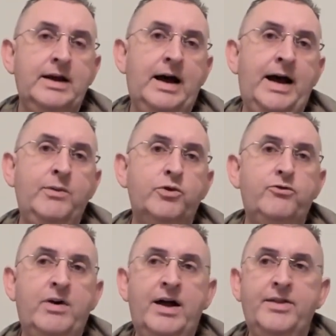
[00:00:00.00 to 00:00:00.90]
I would
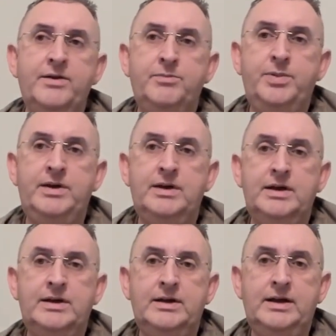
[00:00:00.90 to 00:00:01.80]
rather be
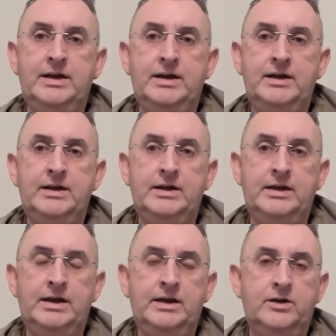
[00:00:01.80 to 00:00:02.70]
in
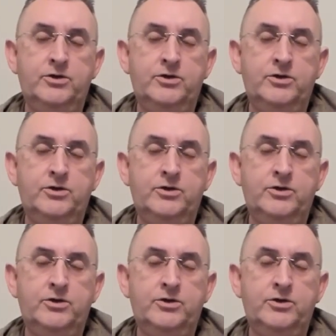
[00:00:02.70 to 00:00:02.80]
a